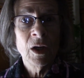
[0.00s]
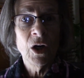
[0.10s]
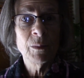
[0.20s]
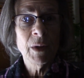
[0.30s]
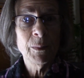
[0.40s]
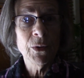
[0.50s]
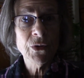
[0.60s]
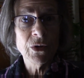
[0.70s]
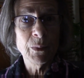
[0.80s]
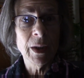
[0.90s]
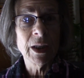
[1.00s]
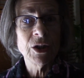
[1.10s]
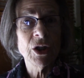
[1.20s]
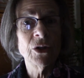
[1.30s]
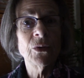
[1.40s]
on my personal
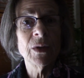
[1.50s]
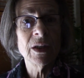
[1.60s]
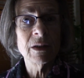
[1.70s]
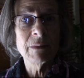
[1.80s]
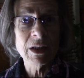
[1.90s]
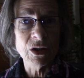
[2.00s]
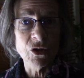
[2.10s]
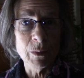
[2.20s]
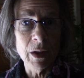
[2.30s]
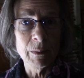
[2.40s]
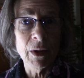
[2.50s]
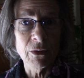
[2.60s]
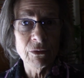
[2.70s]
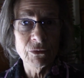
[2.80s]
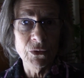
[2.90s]
page, and you need to message me about
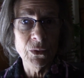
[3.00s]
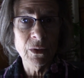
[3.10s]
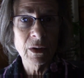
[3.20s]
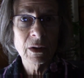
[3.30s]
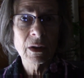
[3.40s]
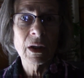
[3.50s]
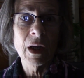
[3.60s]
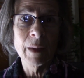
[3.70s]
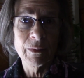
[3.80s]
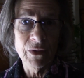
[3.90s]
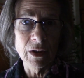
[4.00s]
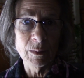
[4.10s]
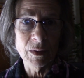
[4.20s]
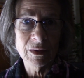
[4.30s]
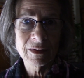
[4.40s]
your food, I'm
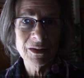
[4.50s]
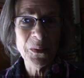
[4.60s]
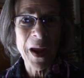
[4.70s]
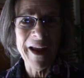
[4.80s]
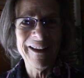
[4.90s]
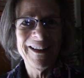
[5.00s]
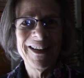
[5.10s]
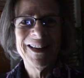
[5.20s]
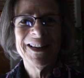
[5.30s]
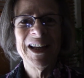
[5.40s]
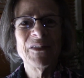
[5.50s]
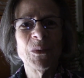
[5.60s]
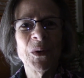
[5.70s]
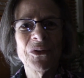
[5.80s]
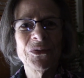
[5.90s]
available. Okay? Have a
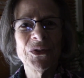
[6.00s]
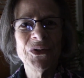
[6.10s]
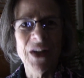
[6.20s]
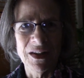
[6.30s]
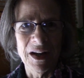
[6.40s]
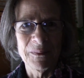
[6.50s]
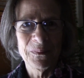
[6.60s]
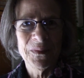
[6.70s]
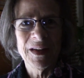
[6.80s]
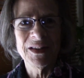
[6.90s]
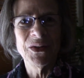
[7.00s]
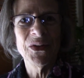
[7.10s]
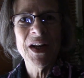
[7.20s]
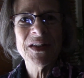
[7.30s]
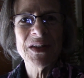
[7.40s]
wonderful Sunday. Until the
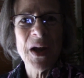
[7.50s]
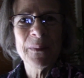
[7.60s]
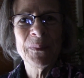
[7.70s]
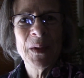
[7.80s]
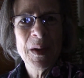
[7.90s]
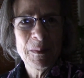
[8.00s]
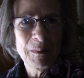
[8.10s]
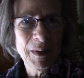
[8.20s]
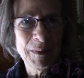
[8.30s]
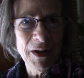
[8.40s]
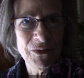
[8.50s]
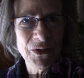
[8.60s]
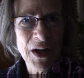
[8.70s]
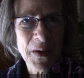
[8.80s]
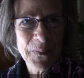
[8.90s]
next time, bye-bye for
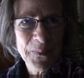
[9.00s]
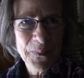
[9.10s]
now.